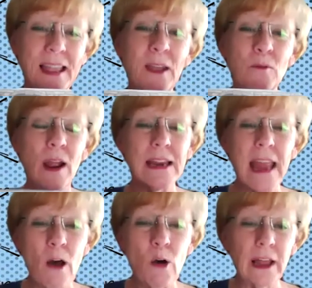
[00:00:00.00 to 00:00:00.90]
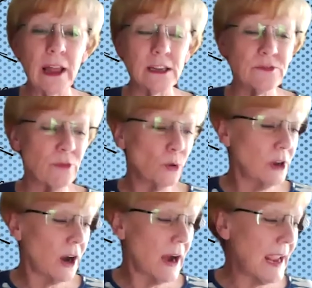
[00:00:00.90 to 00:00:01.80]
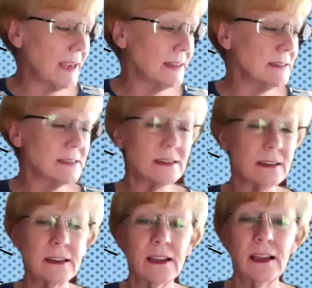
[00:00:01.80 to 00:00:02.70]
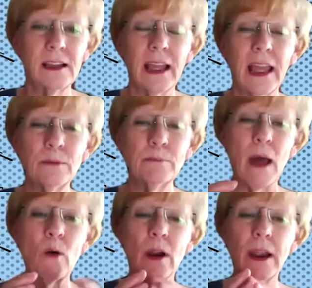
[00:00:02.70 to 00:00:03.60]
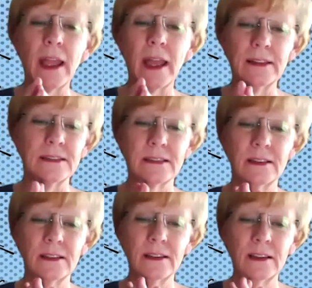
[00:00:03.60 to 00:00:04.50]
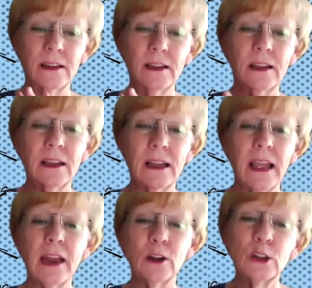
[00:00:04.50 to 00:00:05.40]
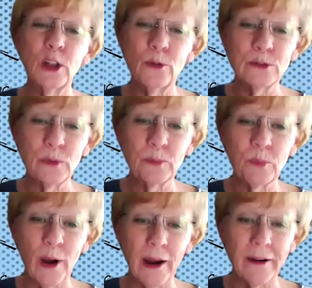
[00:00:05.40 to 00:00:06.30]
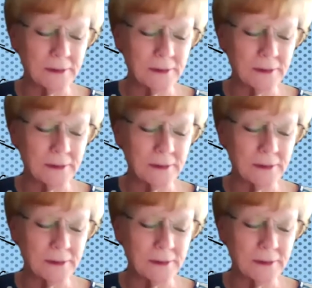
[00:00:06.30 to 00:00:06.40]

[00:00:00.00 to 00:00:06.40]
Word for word: Right now, let us fold our hands and bow our heads and close with prayer.